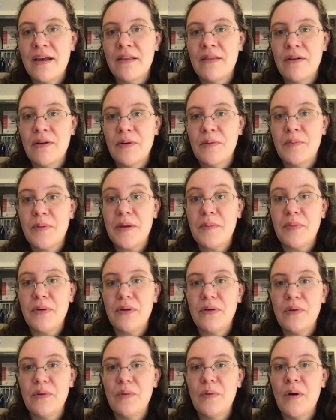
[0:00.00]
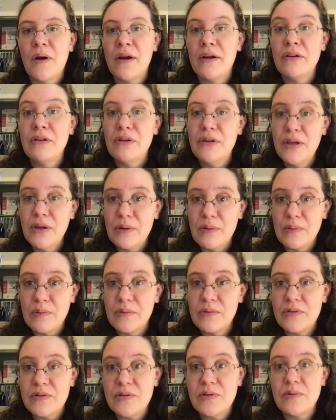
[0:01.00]
other people who are
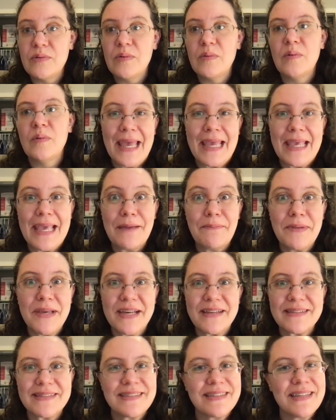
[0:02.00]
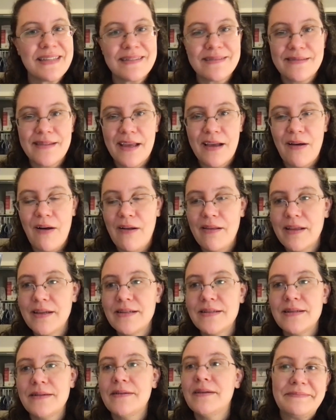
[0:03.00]
new to K P S, as they call it.